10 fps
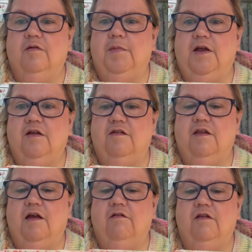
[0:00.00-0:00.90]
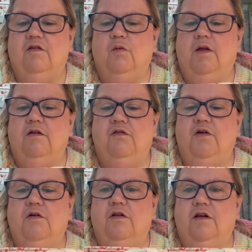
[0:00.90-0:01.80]
because that's the way it's
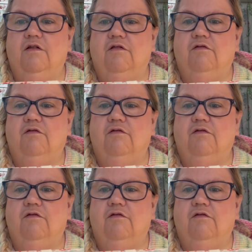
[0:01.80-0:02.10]
folded.